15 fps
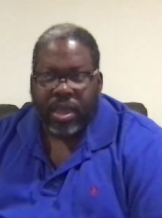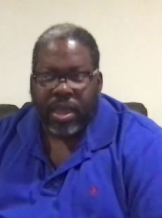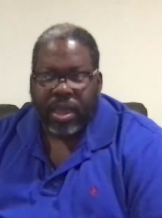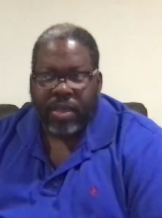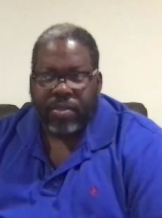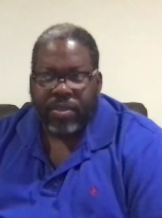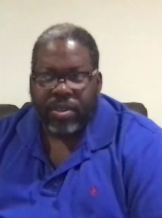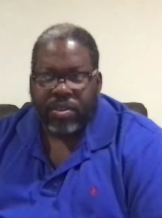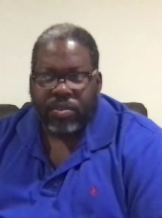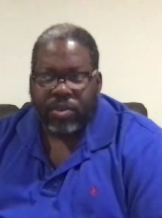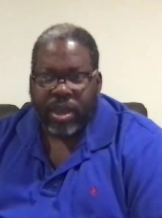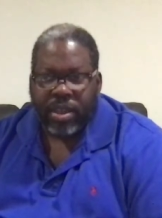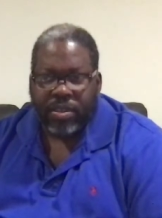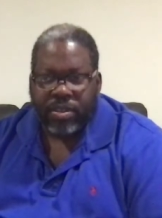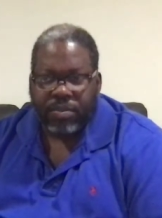and then
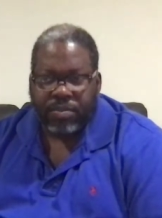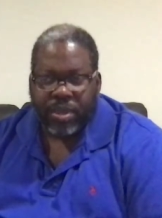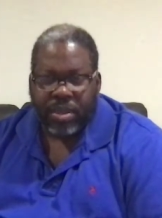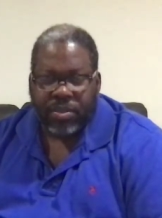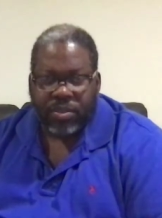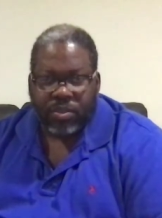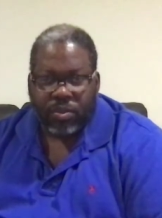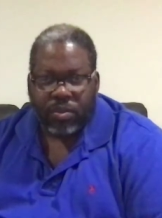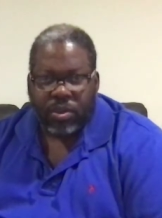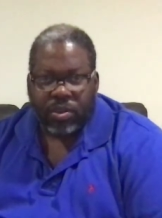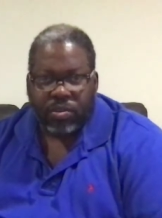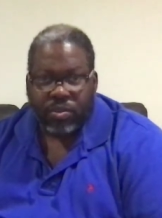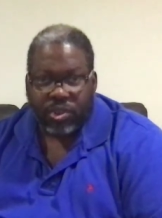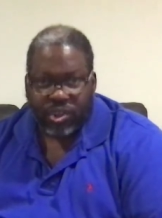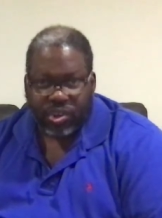grades it based according
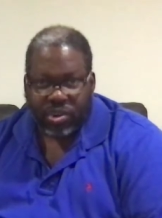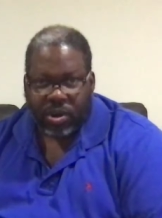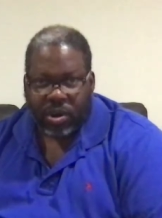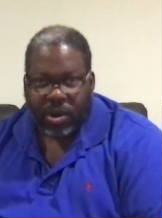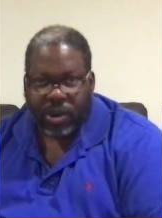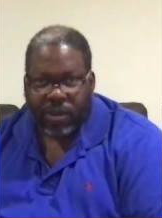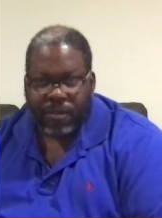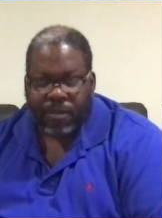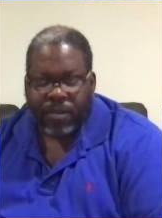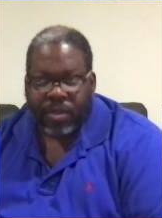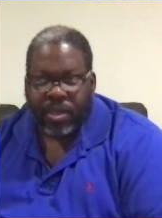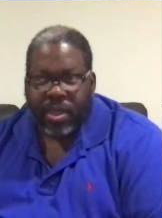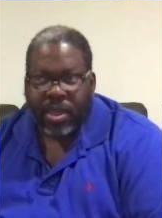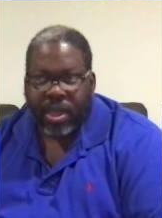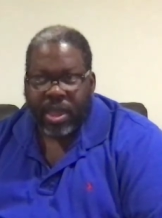to a chart
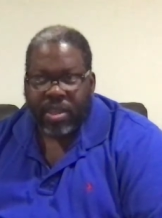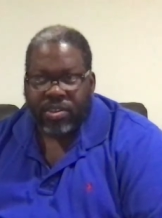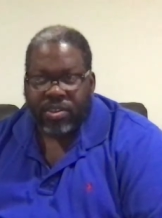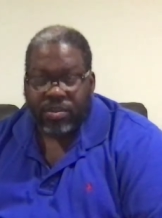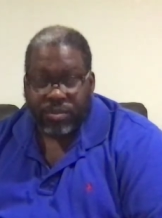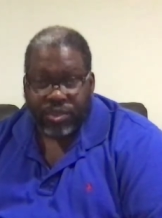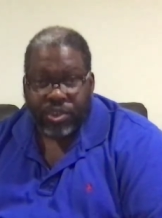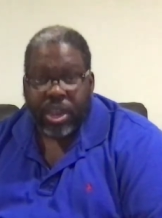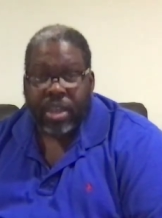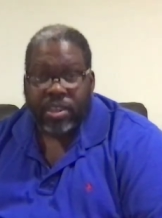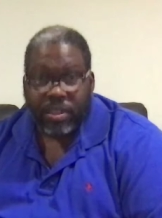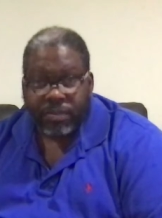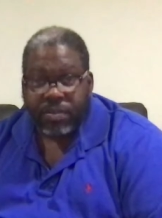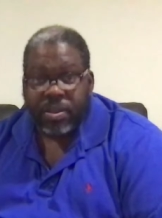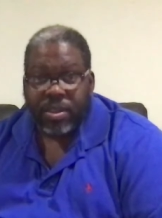and
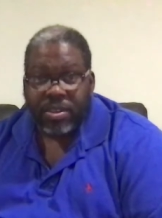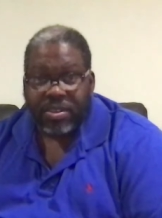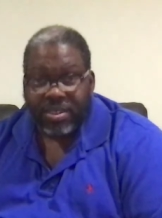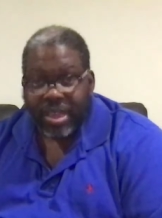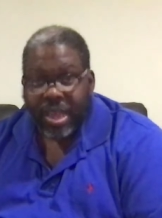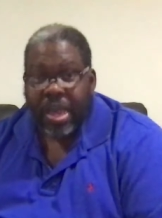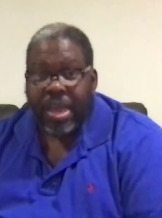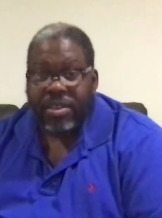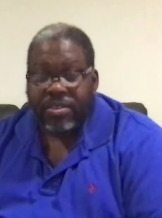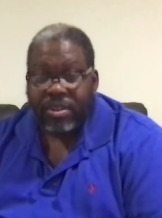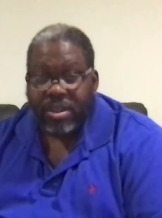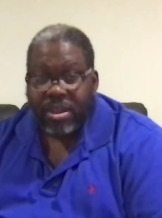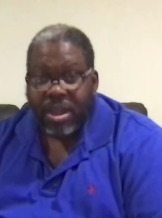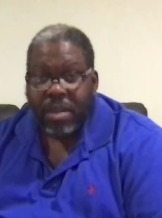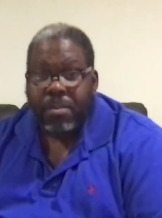subjectively assigns a
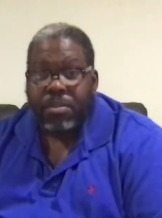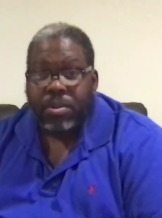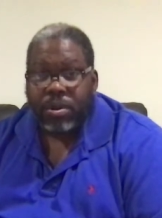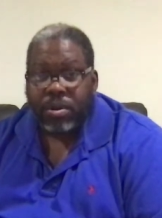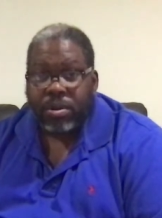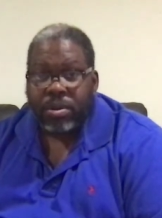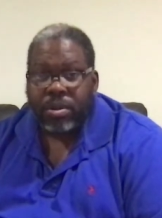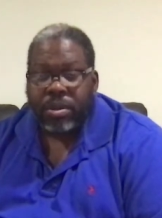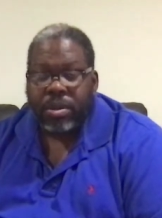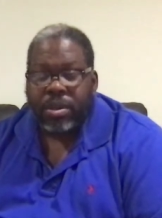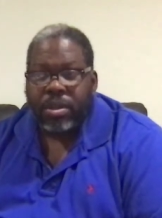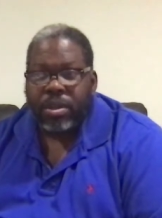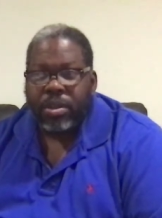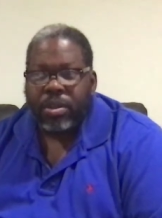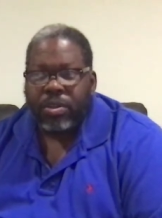number
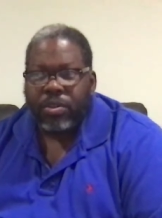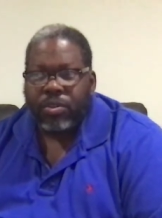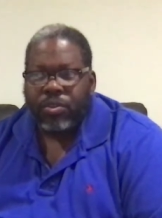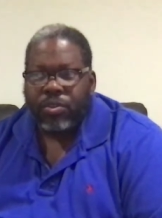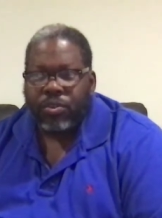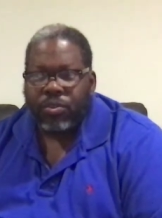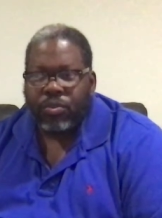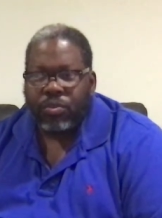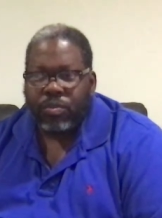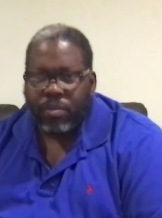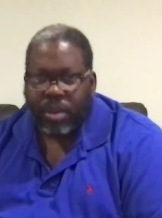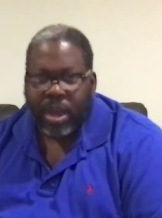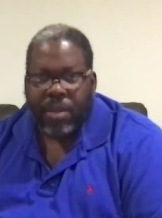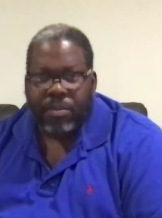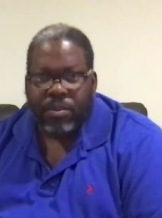to
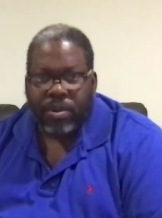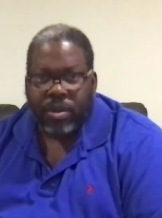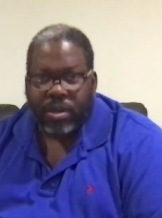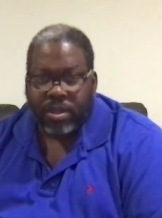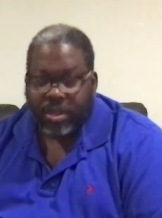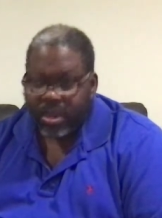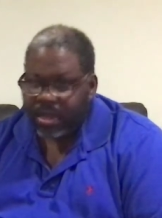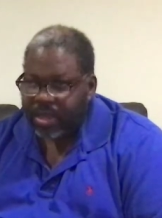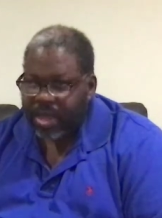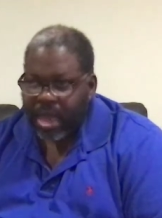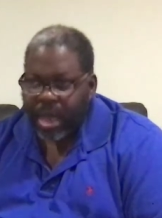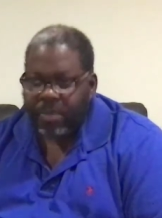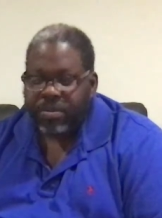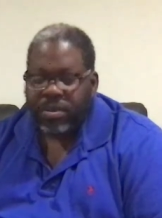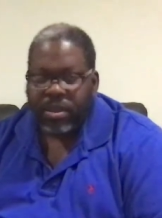my book, then
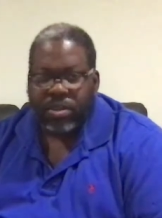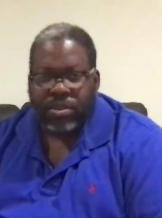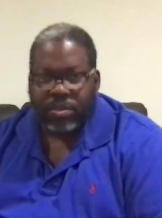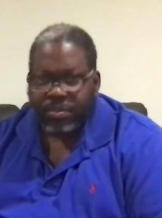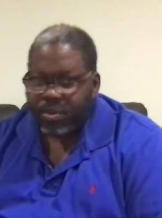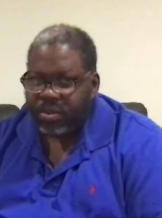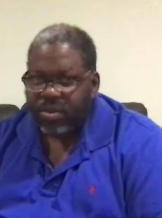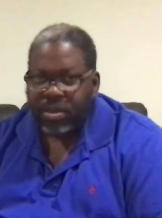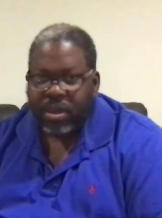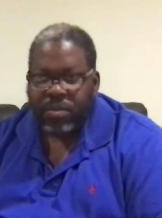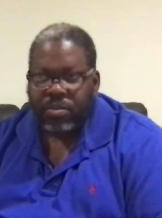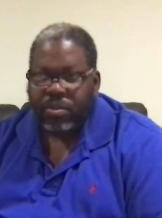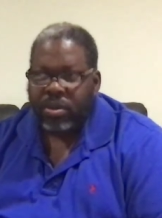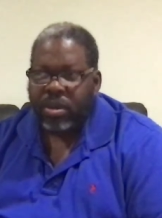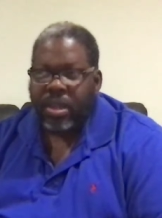encapsulates it, puts a number
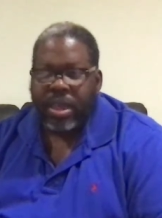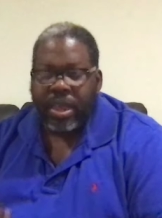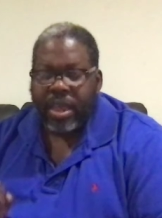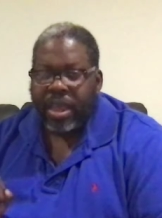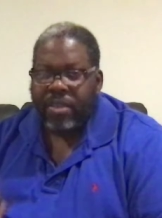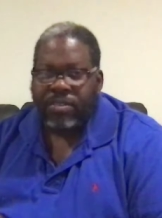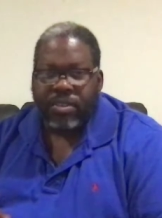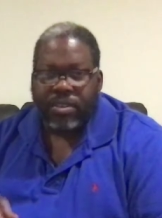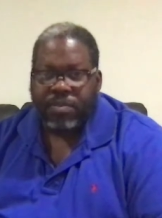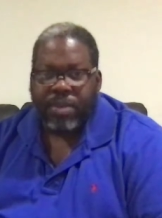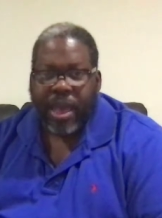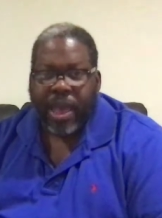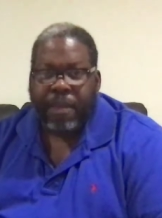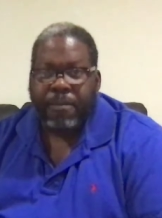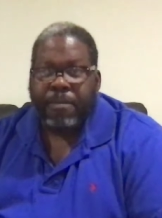on it, and sends it
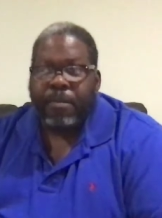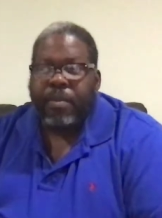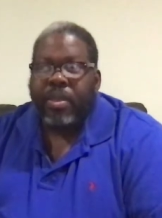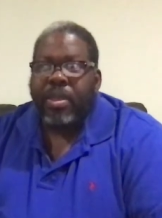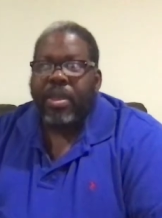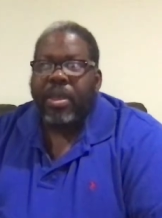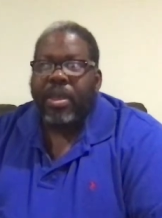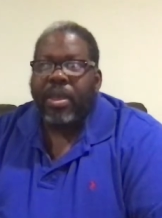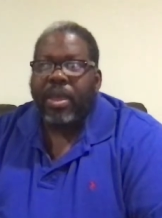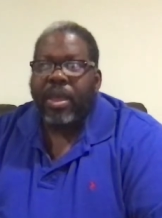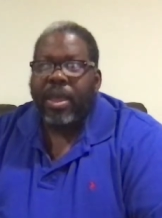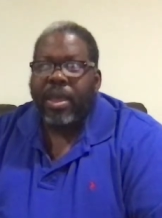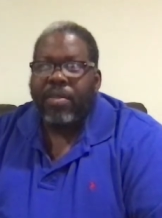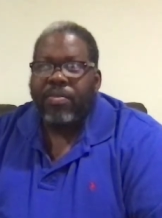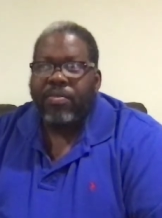back.
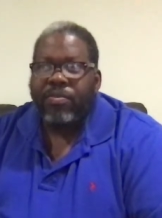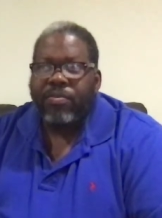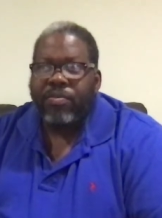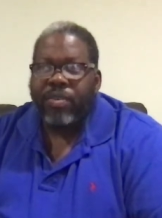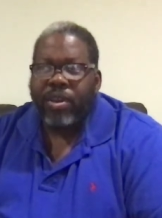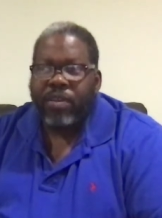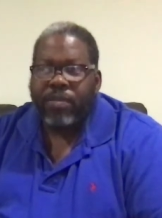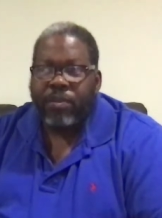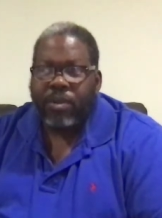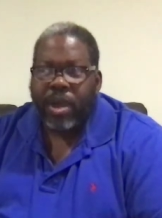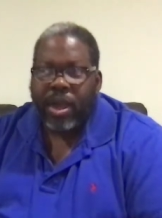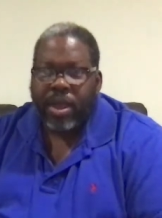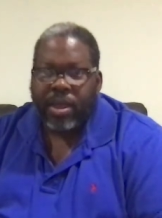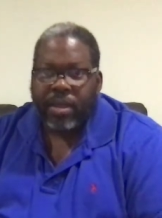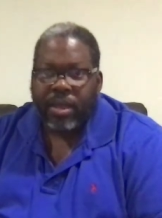And therefore,
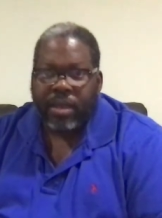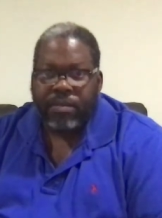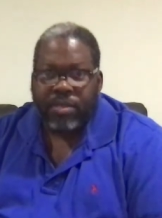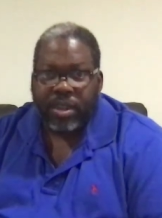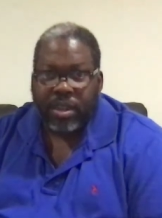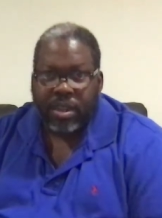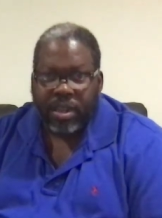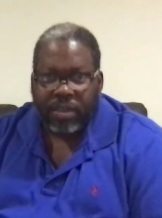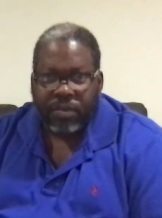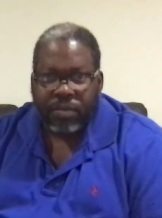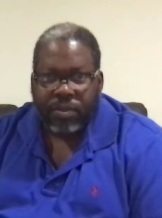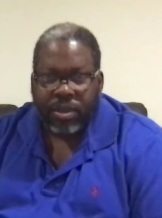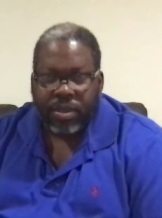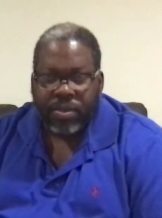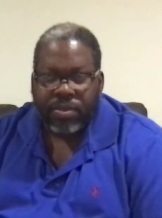I have to live
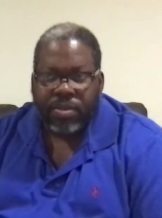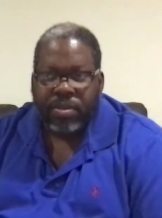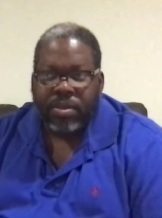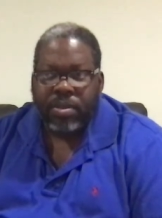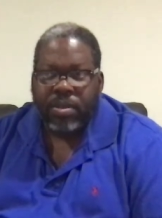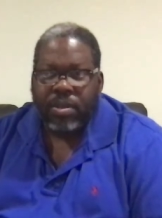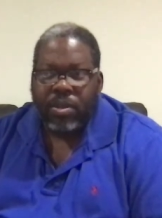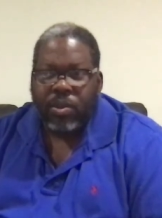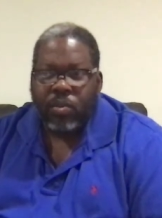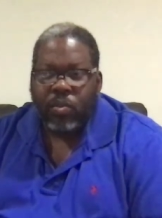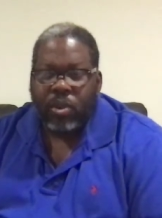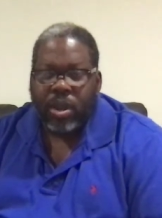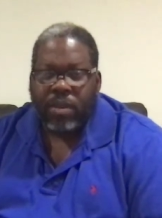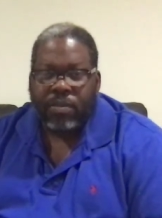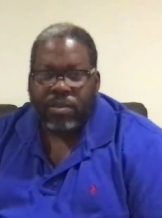with
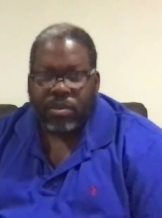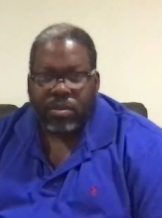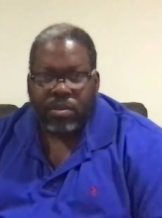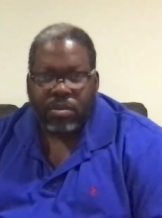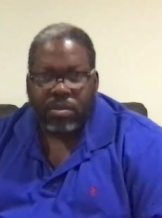whatever